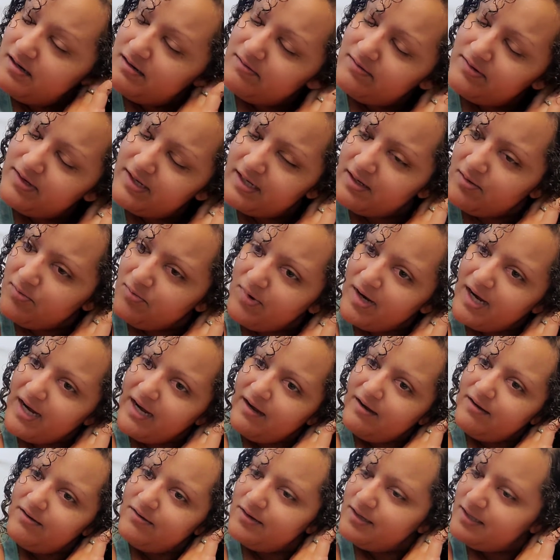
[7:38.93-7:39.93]
I'm like,
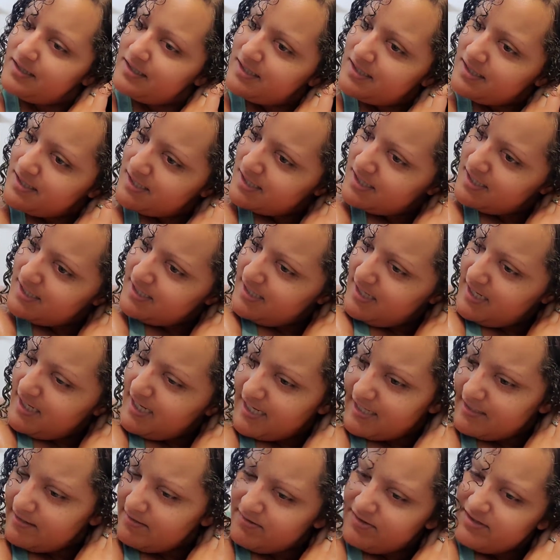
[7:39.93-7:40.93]
wow,
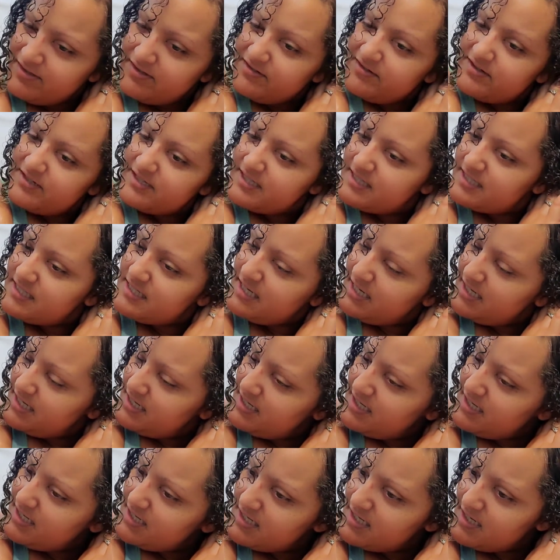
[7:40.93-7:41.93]
I don't
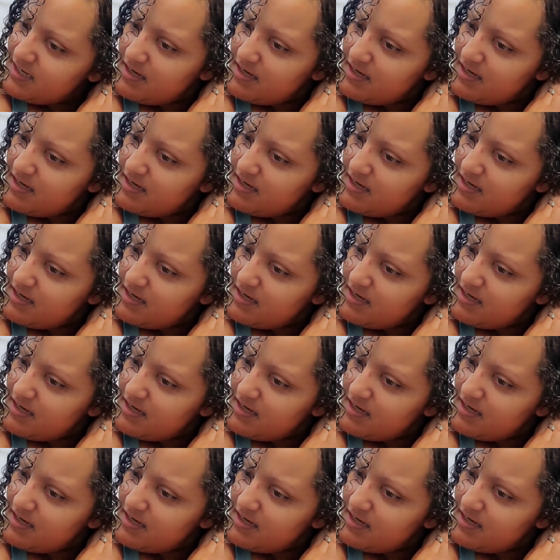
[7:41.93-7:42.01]
understand